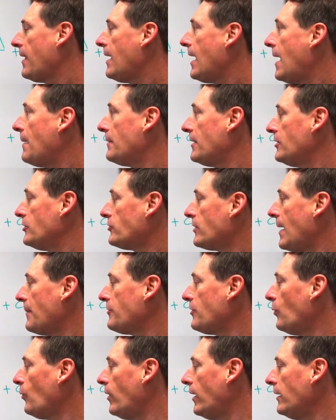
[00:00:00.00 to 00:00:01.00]
I'm going to drop
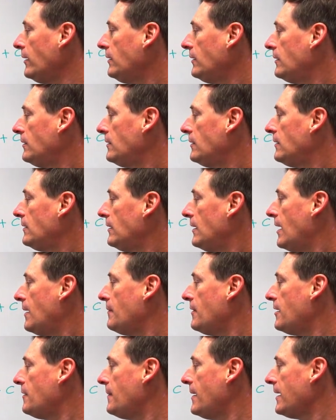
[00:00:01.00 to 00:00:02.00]
the 1. I'm
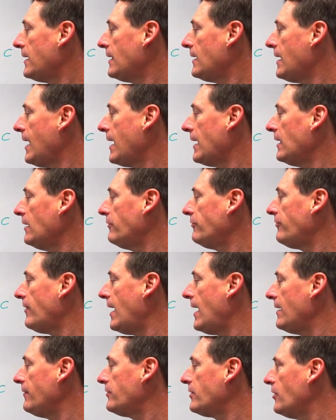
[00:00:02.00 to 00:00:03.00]
going to make it
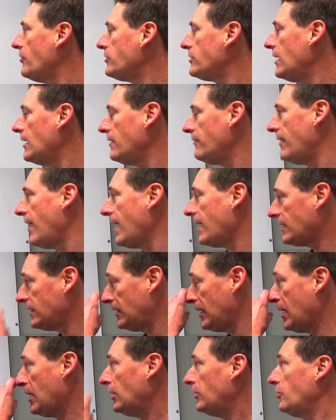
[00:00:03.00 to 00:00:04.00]
-5 cosine of x.
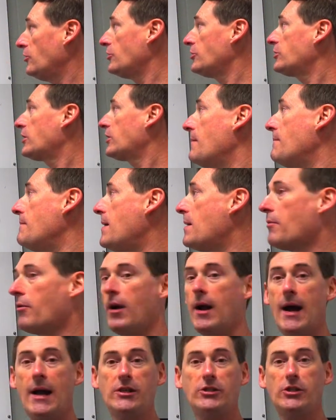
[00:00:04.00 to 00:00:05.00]
You're just
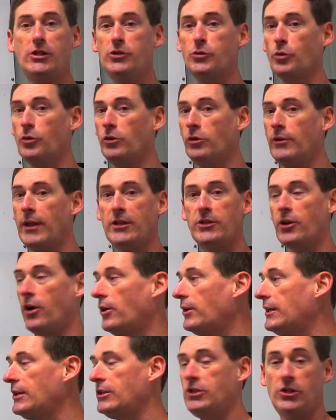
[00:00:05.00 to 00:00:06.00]
memorize this rule. That's
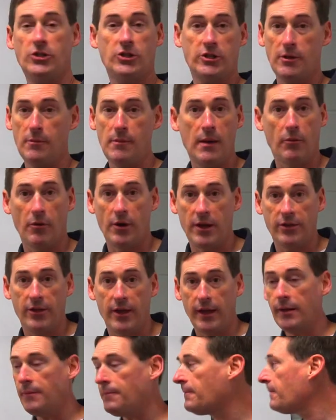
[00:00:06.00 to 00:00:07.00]
all it is. It's just a memory
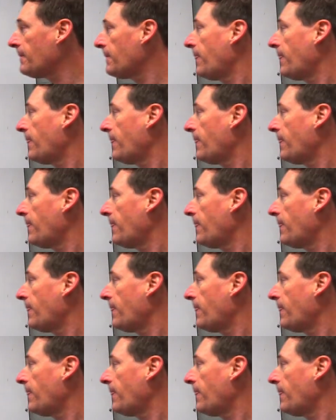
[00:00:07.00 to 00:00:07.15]
thing.